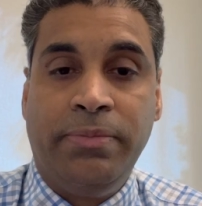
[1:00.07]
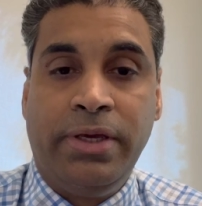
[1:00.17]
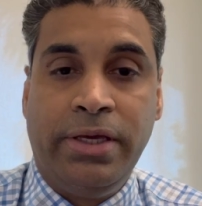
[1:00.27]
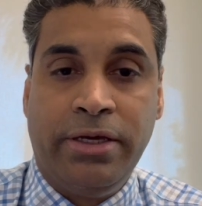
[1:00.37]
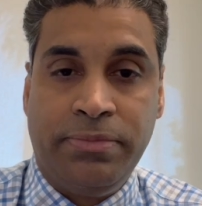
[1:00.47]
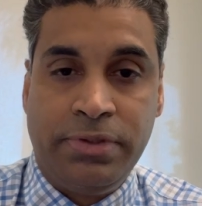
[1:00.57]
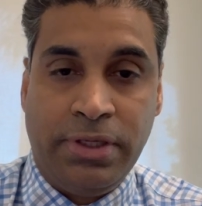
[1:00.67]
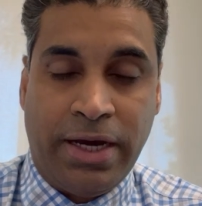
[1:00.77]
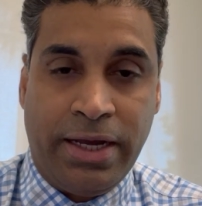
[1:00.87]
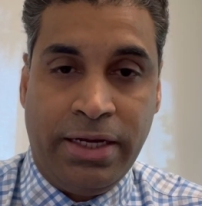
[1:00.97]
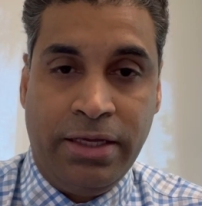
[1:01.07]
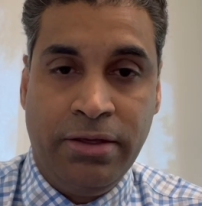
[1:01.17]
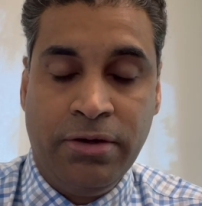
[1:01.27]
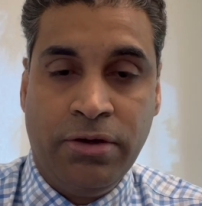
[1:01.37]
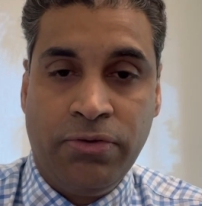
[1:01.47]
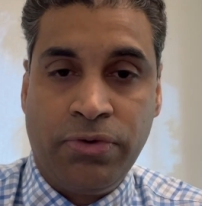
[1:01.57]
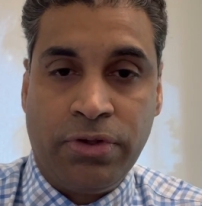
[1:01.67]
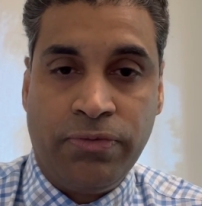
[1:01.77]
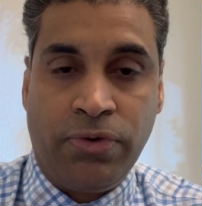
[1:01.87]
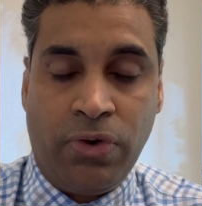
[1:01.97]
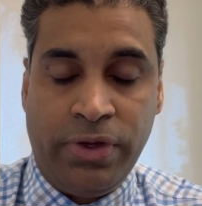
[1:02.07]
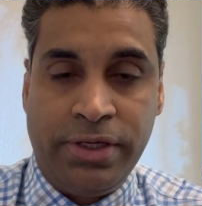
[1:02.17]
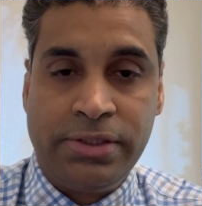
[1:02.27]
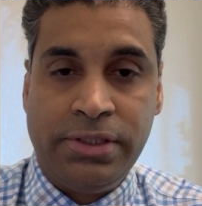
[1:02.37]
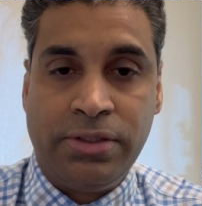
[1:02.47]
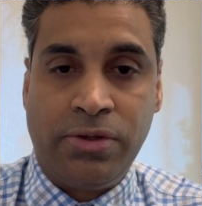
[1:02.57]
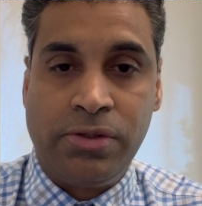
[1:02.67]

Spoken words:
AAMC ID for the following season